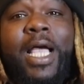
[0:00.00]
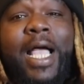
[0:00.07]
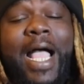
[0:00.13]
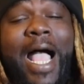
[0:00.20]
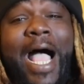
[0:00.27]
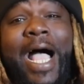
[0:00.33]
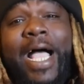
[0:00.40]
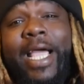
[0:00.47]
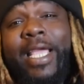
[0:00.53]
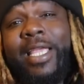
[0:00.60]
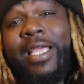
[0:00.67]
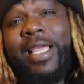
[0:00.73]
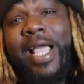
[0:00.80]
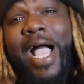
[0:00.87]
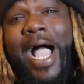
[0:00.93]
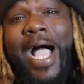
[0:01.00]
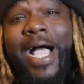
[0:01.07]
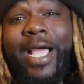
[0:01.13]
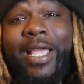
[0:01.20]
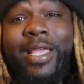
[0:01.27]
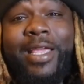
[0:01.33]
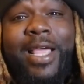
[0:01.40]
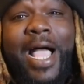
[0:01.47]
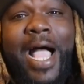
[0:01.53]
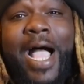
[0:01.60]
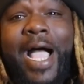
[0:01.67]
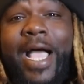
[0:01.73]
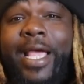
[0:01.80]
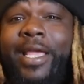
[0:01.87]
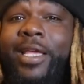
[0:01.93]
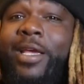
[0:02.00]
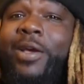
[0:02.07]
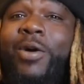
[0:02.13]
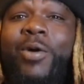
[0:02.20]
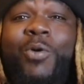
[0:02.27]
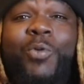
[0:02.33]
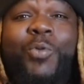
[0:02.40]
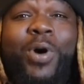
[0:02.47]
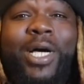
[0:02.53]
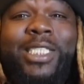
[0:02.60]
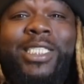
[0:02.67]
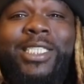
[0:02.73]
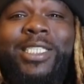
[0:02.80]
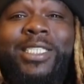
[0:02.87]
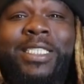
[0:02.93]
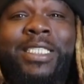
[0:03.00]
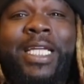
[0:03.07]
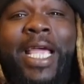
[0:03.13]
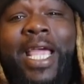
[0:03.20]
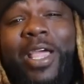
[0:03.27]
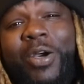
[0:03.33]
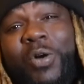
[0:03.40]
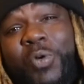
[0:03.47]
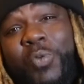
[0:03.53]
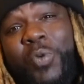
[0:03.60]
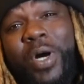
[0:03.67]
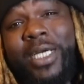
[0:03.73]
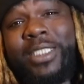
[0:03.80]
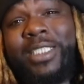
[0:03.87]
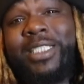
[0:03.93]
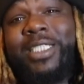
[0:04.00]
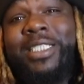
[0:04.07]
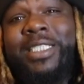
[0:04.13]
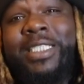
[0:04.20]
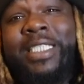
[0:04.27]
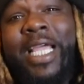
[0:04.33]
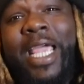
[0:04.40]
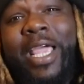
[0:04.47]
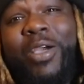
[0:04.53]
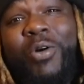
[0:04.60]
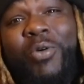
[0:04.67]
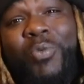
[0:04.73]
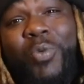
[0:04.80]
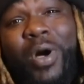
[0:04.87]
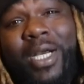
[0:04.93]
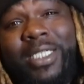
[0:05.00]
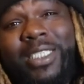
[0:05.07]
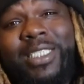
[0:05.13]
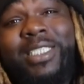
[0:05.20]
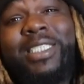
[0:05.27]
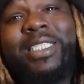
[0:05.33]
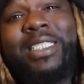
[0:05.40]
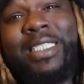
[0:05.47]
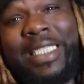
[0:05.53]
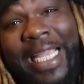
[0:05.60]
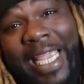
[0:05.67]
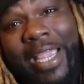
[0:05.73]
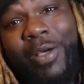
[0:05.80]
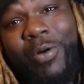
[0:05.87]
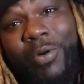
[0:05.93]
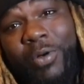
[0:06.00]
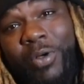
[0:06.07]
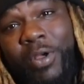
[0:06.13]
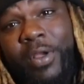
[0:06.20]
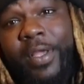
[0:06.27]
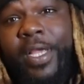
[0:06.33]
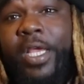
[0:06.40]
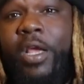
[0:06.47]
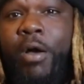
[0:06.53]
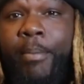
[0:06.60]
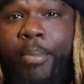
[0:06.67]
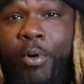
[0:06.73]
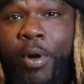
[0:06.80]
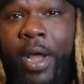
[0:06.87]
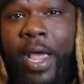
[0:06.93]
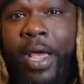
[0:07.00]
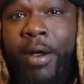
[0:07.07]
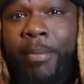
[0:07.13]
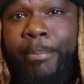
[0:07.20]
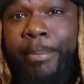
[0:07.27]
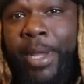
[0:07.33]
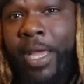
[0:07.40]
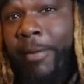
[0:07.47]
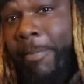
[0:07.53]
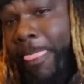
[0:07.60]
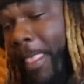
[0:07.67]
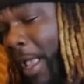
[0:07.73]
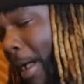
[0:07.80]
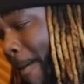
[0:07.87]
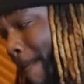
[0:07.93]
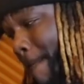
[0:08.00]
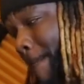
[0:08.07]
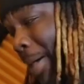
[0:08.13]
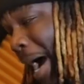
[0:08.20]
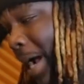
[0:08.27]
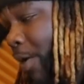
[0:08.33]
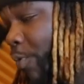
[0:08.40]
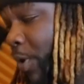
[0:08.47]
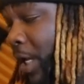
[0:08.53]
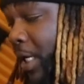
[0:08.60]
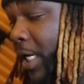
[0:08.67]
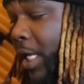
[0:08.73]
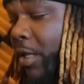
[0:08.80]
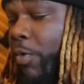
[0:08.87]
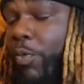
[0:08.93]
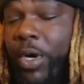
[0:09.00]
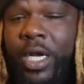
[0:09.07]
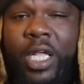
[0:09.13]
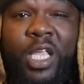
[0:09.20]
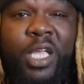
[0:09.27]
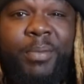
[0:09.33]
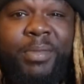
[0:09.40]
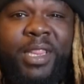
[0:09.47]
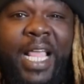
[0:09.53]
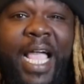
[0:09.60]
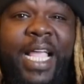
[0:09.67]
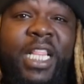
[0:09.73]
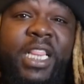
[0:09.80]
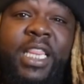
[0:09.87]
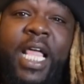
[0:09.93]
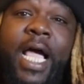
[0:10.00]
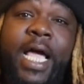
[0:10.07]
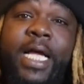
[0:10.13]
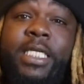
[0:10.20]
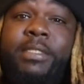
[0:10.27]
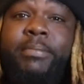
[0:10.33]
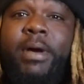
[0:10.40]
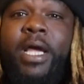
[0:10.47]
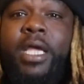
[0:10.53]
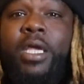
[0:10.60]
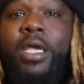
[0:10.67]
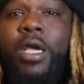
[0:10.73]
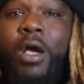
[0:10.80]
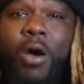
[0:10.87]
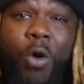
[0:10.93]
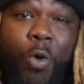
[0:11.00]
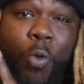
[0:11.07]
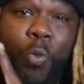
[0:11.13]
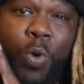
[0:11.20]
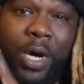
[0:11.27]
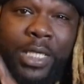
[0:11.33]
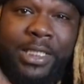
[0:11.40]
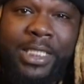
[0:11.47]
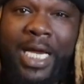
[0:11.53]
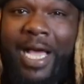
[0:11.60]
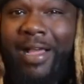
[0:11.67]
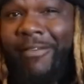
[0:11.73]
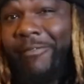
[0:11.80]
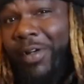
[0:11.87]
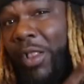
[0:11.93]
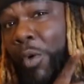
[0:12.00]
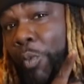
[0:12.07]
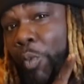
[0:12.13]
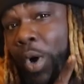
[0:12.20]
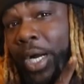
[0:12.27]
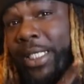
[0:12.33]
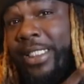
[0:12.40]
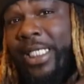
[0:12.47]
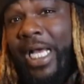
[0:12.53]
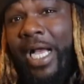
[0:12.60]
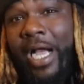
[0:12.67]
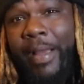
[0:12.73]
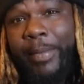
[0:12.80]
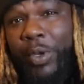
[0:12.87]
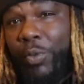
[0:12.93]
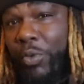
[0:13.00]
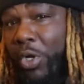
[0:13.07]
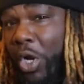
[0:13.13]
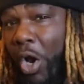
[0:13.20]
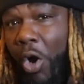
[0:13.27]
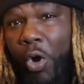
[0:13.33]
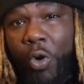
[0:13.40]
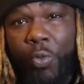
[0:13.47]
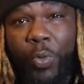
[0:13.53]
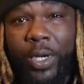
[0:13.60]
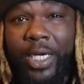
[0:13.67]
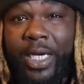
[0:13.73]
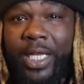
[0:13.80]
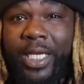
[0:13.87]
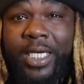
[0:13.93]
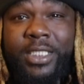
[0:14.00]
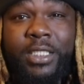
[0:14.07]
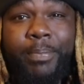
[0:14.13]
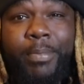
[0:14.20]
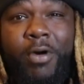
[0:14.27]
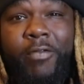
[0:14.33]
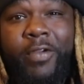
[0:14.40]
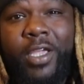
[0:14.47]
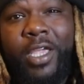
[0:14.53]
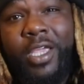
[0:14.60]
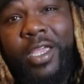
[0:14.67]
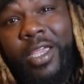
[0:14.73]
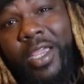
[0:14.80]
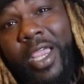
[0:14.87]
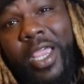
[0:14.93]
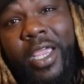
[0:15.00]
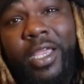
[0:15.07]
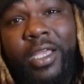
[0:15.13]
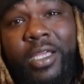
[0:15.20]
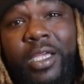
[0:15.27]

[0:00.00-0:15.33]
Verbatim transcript: Hey, hey, hey, what's the deal? What's the deal? What's the deal? Your boy L B back with another one of them thank things, mate. One time for the one time. You know what it is up over here, eh?